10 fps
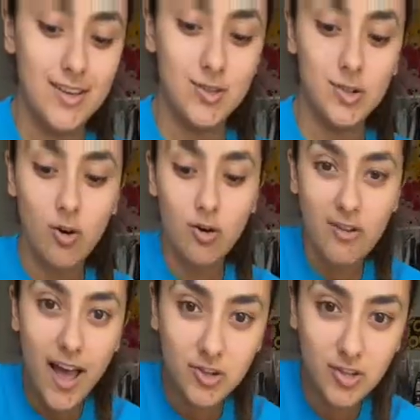So
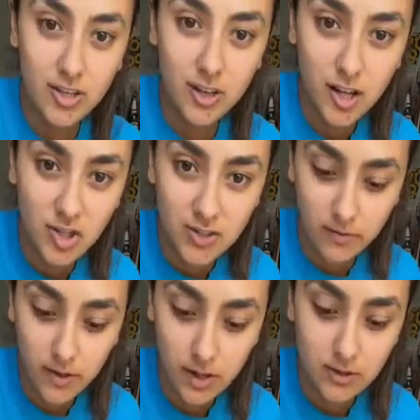actually, I'll just
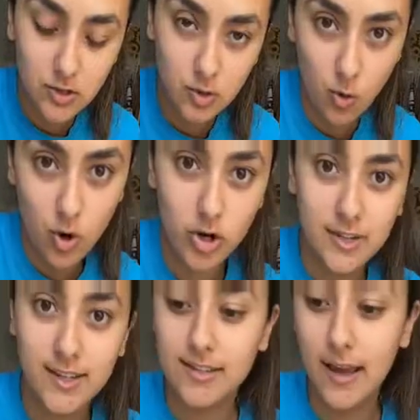fill in this corner
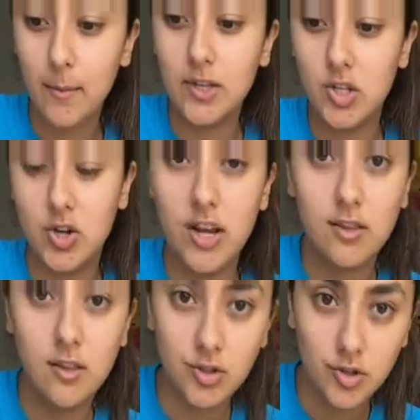to
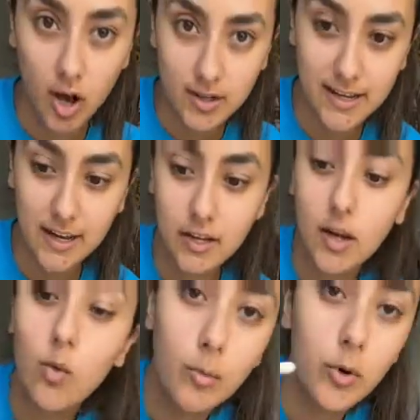demonstrate the dot
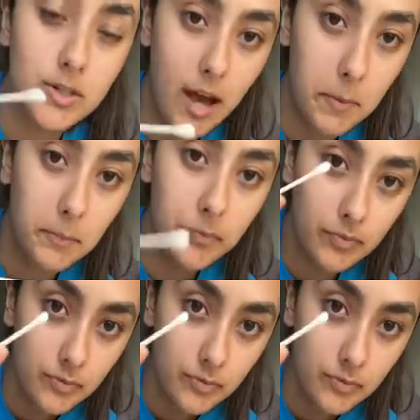technique one more time.